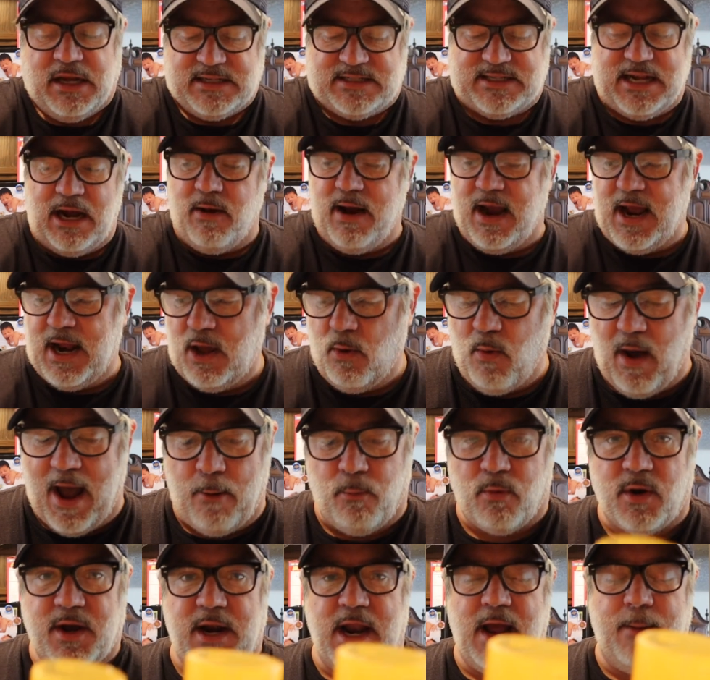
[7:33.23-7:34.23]
So
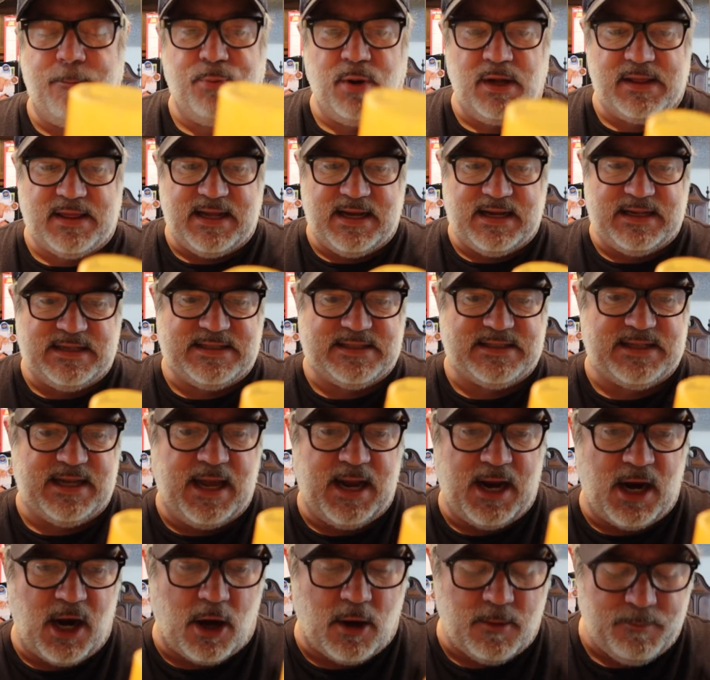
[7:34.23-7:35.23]
anyway, we're going to put this
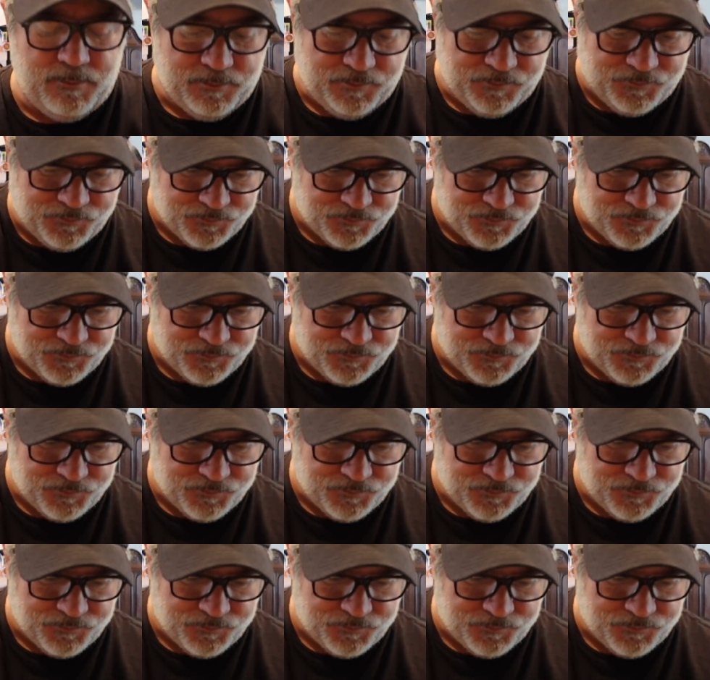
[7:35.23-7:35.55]
here.